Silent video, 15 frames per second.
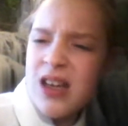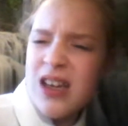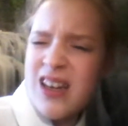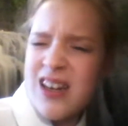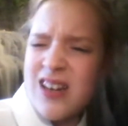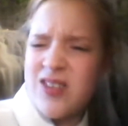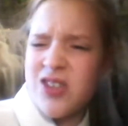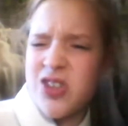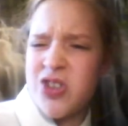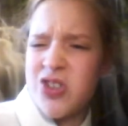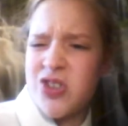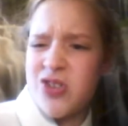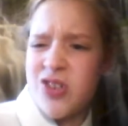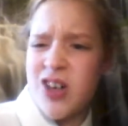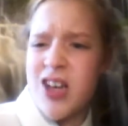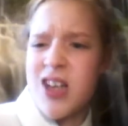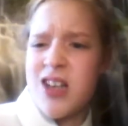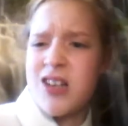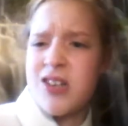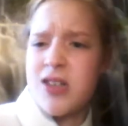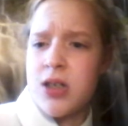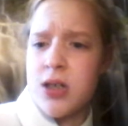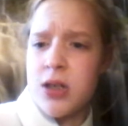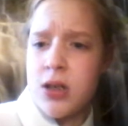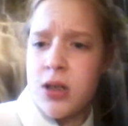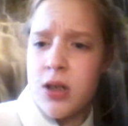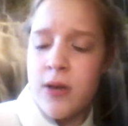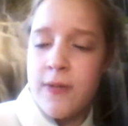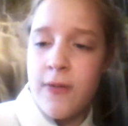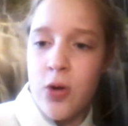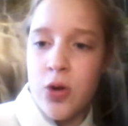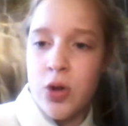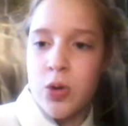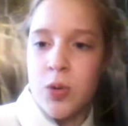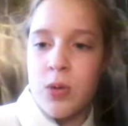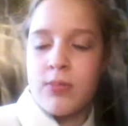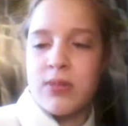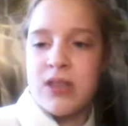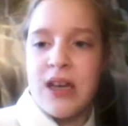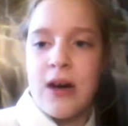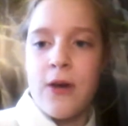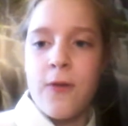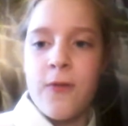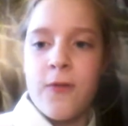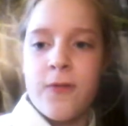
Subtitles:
How strange, he thought to himself.